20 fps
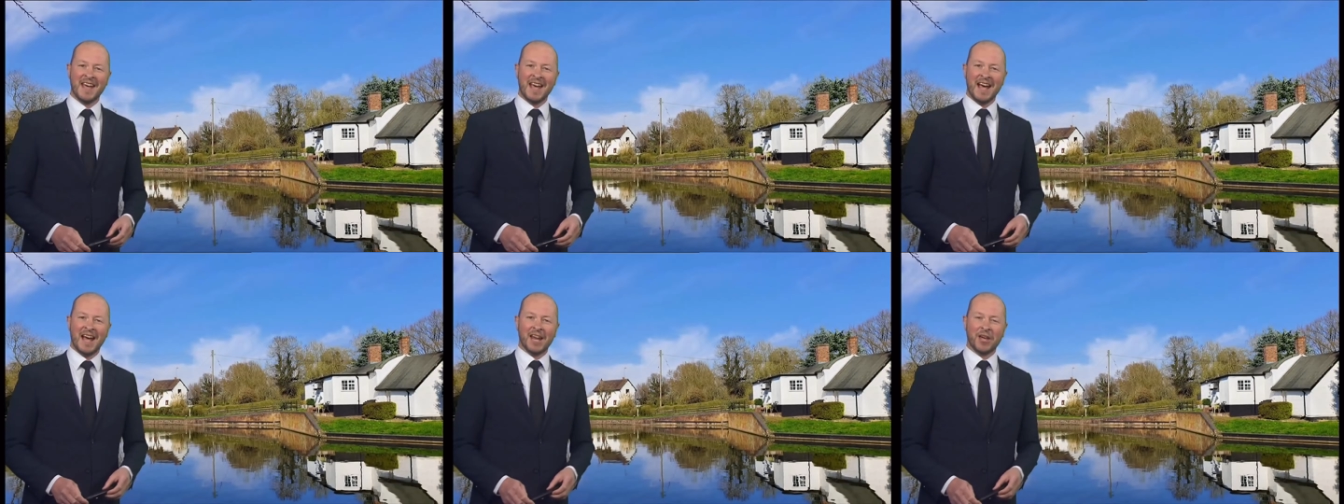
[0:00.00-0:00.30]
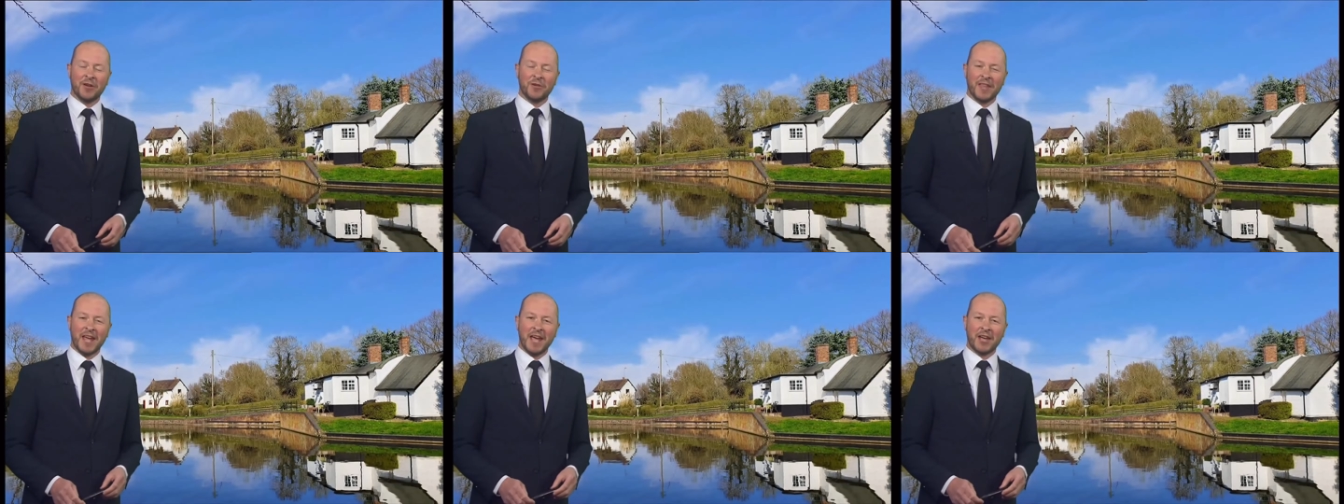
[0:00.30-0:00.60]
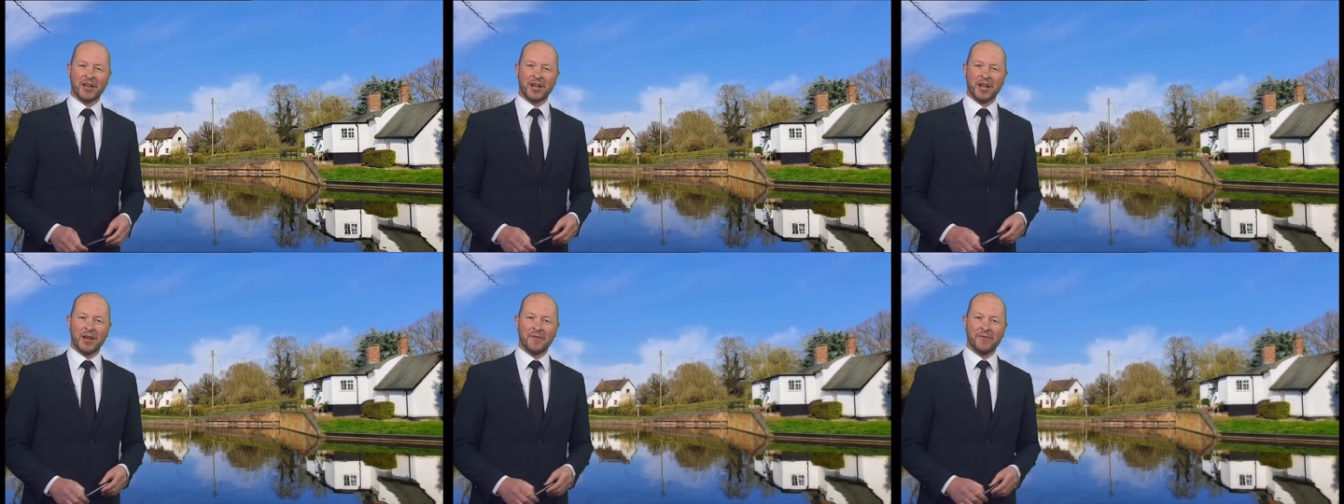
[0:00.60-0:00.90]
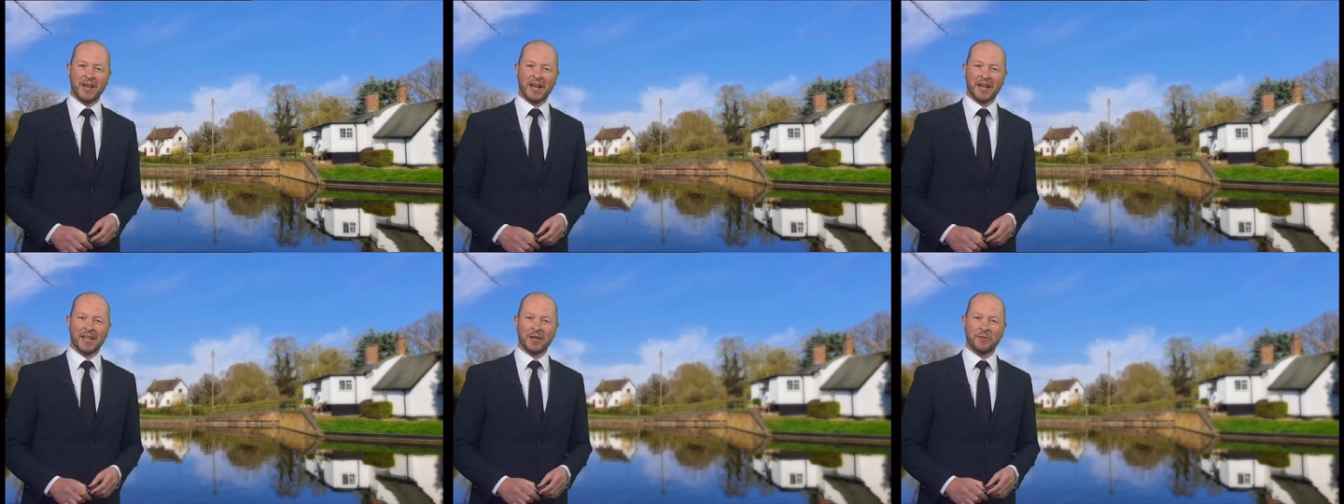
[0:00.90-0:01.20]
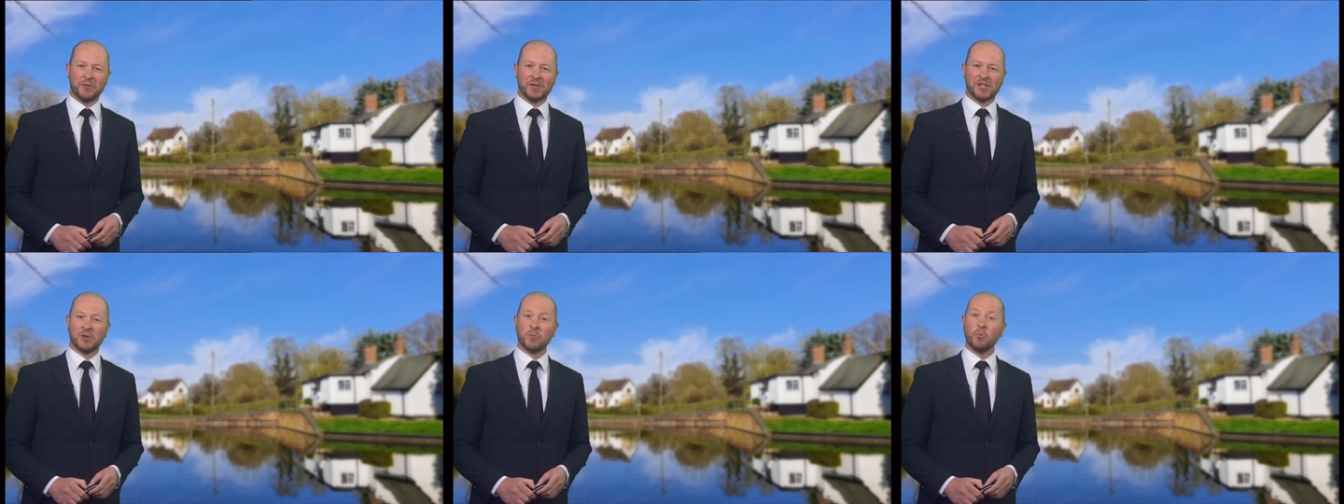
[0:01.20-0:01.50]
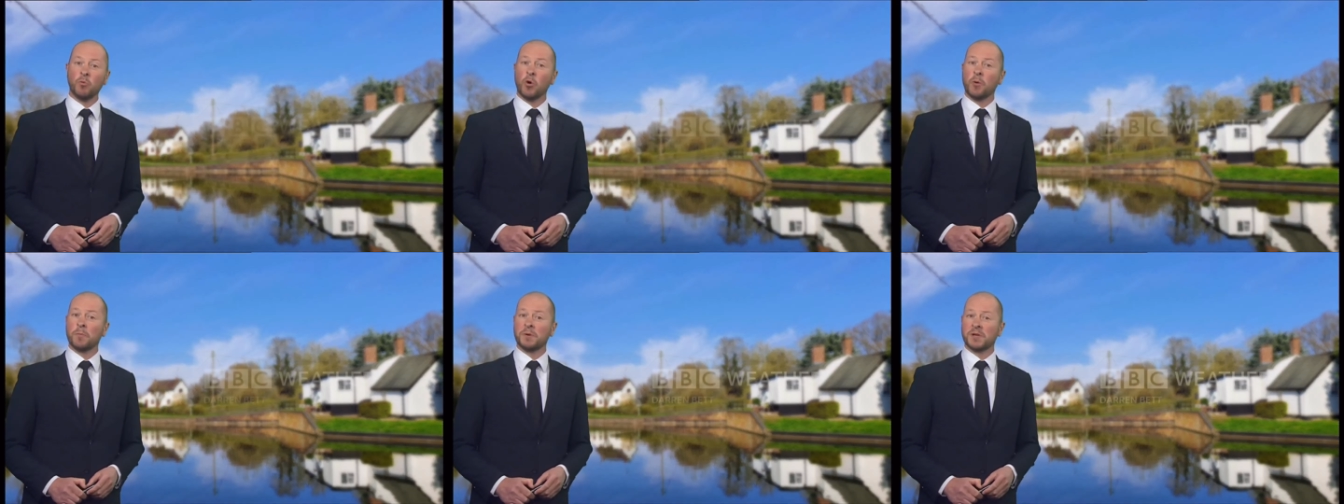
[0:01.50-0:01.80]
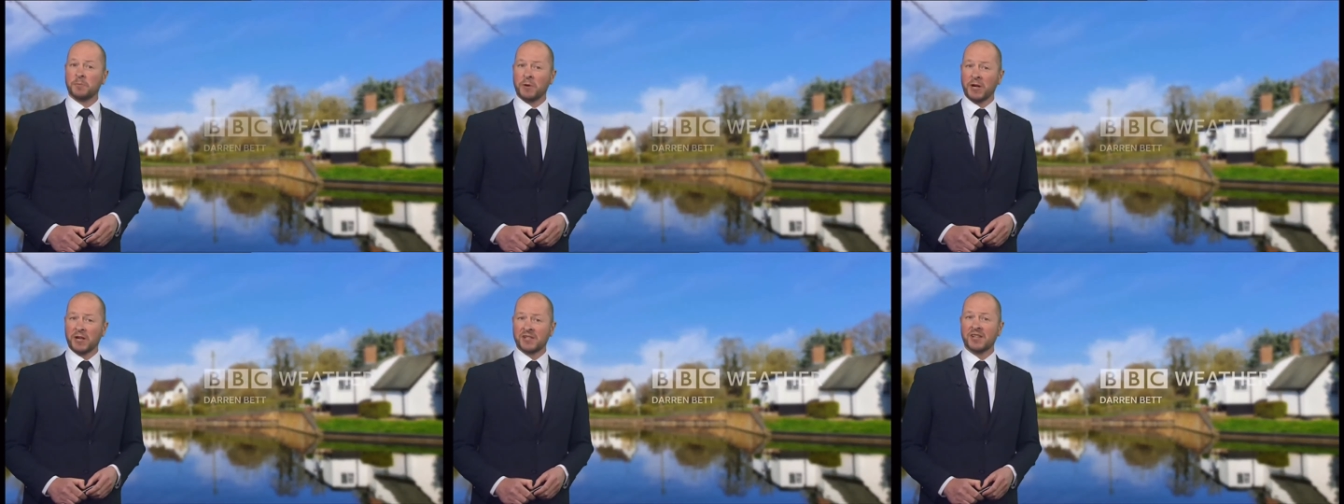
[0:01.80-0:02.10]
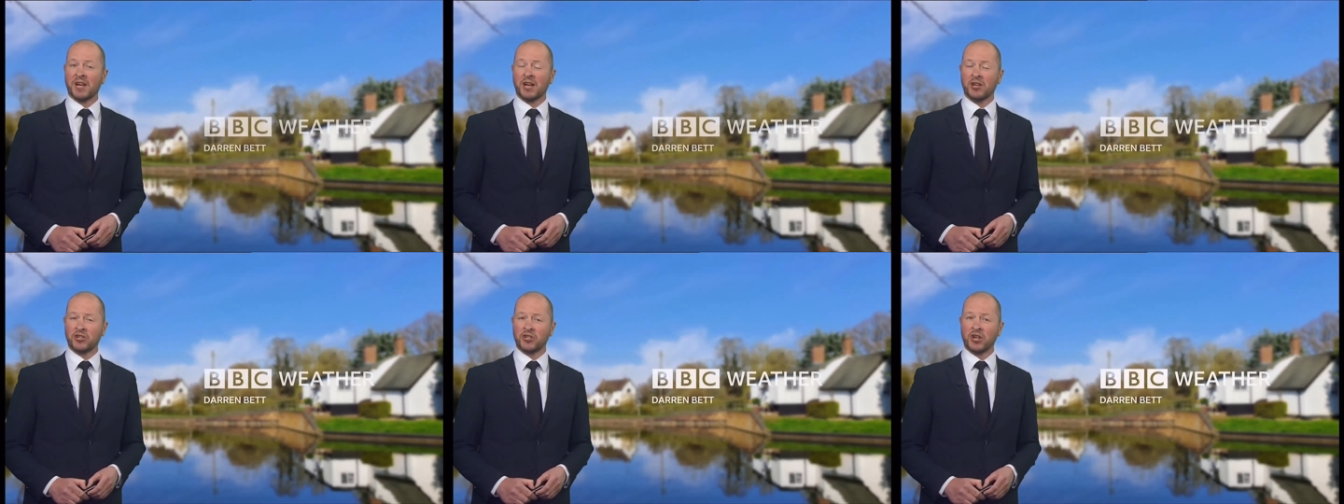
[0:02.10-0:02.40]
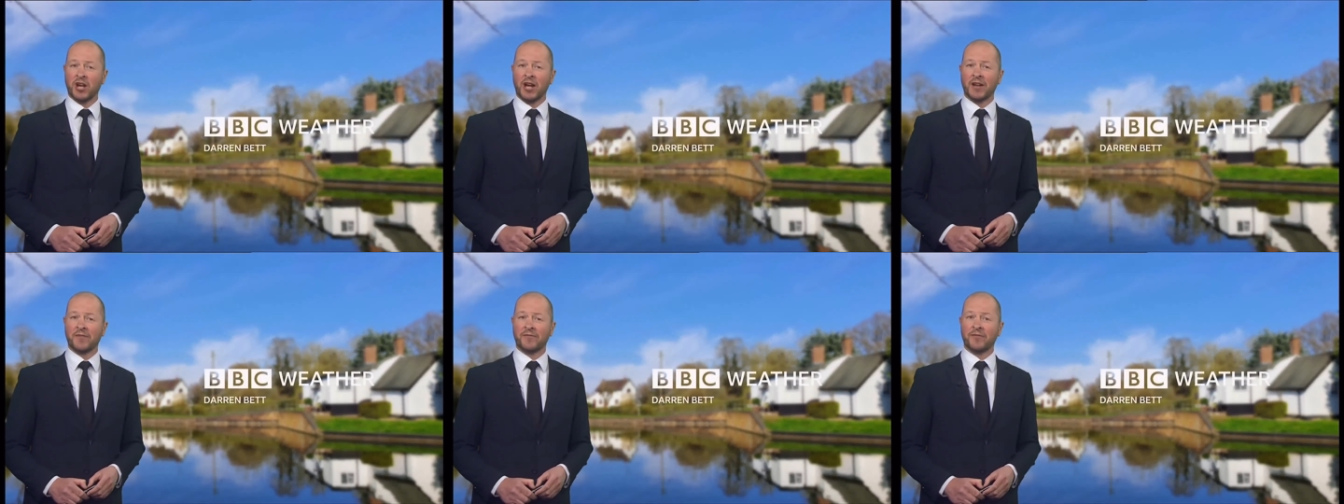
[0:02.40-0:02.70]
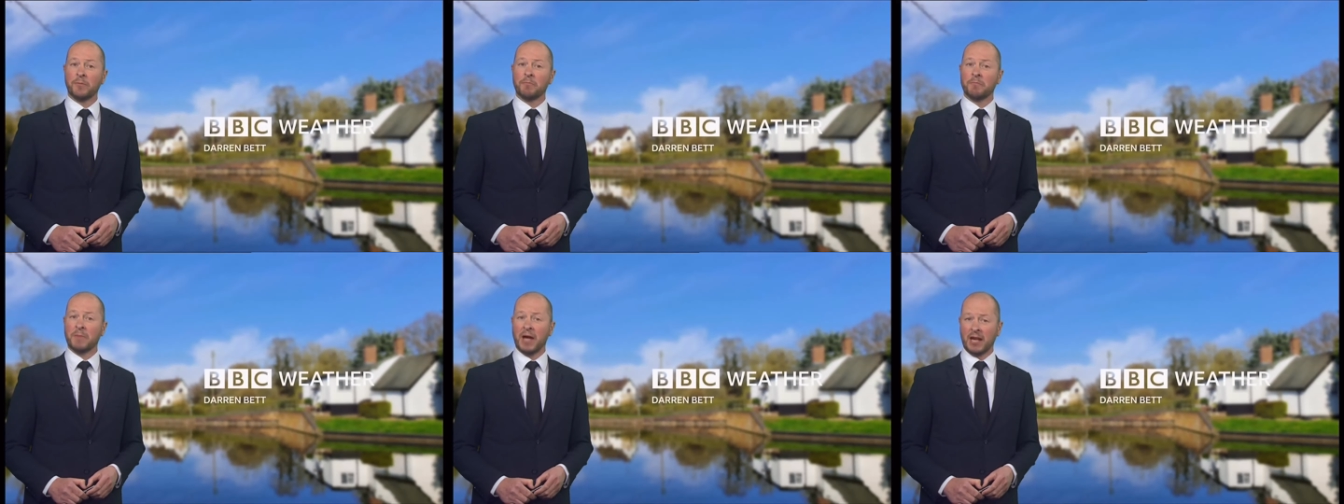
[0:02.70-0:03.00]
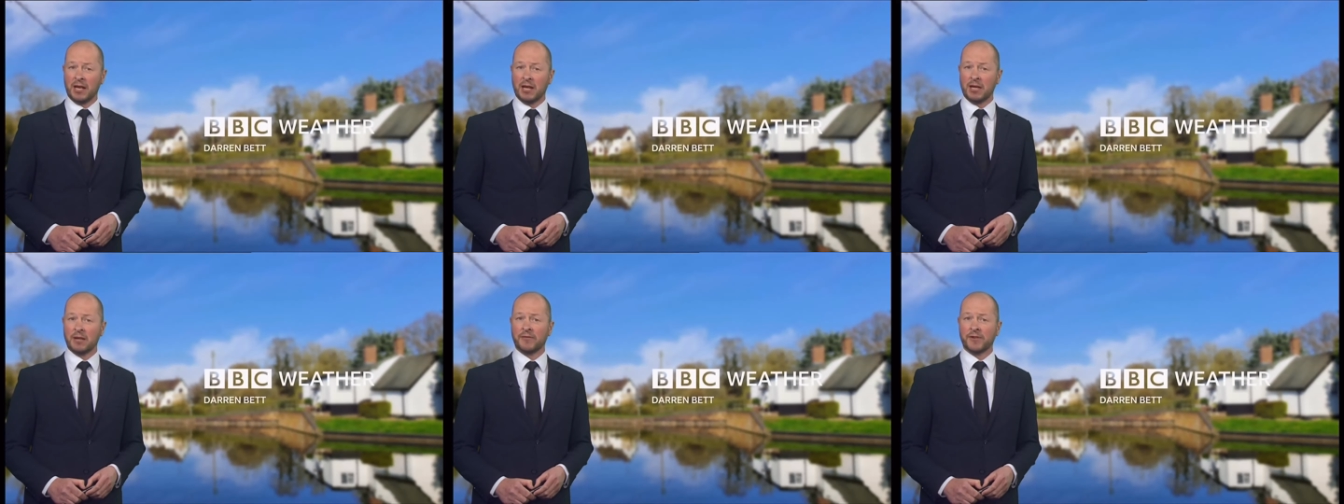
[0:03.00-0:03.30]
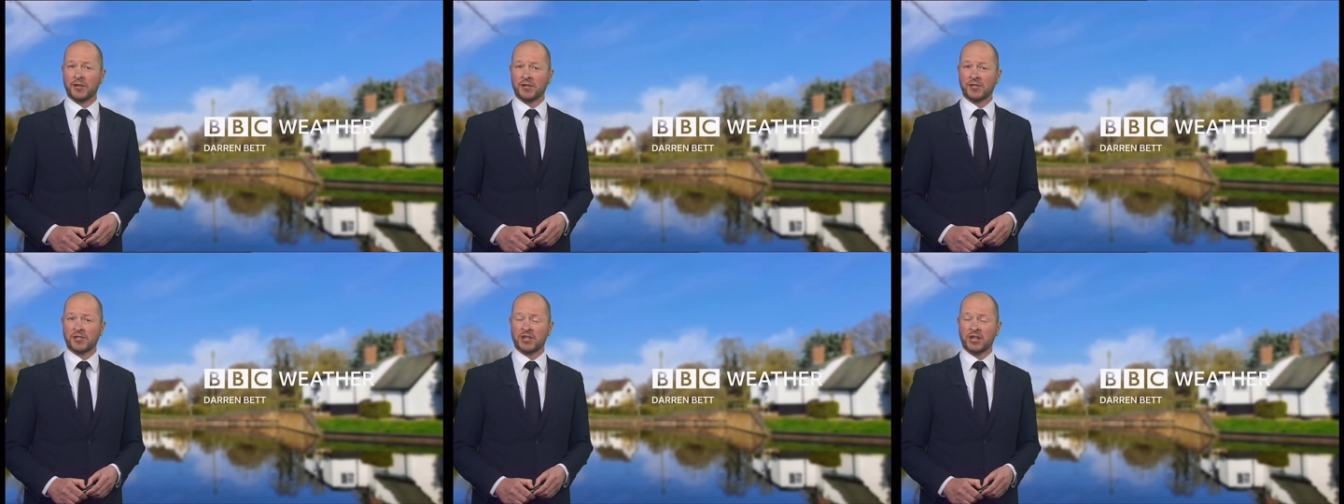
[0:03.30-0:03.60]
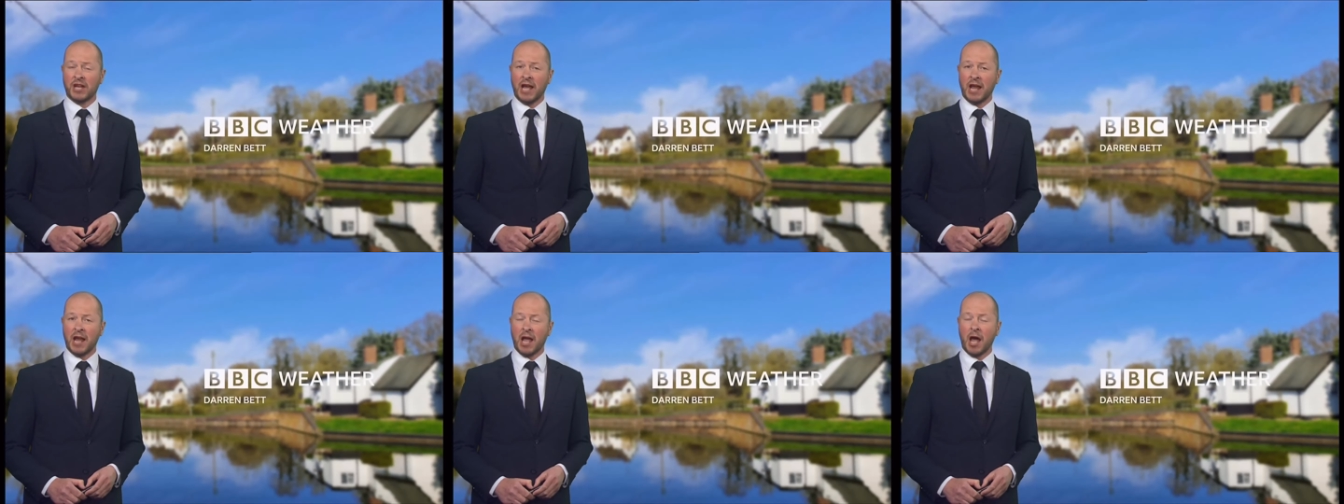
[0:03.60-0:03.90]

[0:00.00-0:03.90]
Hello there, good evening. There was some warm spring sunshine for many of us today.